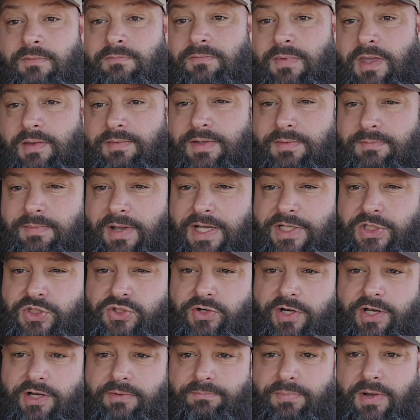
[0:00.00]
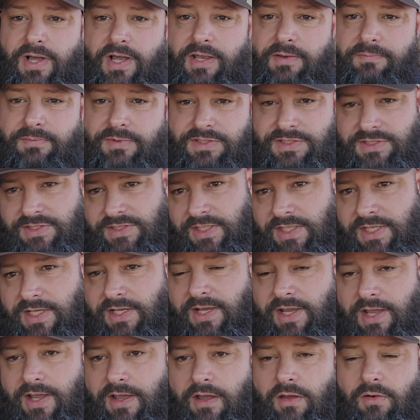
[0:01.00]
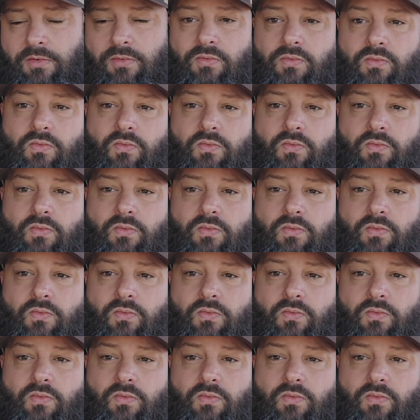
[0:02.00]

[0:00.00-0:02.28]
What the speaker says: Maybe my drain pipe is sticking out